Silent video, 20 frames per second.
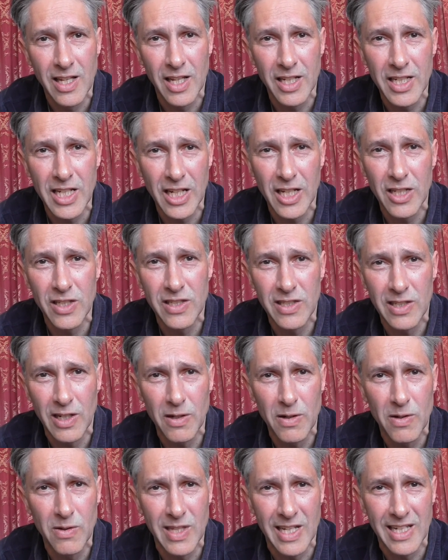And you can
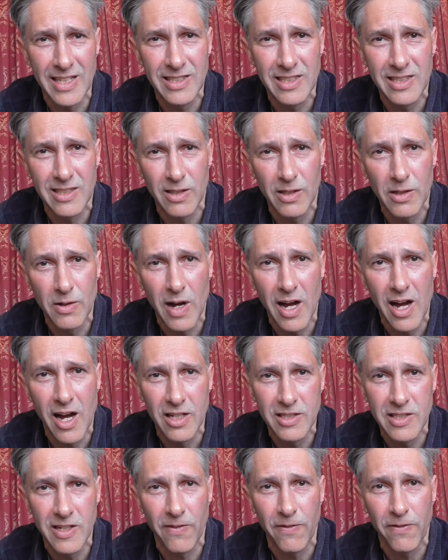do this through
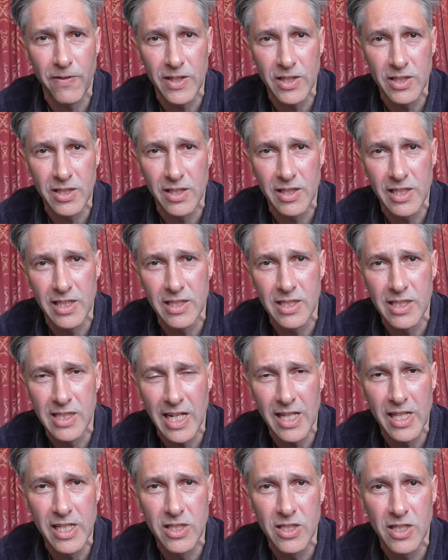artificial
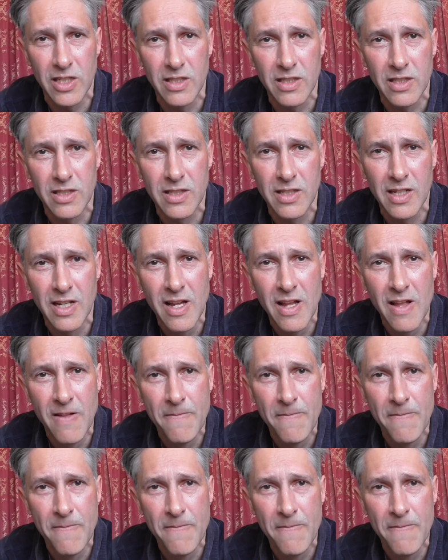intelligence.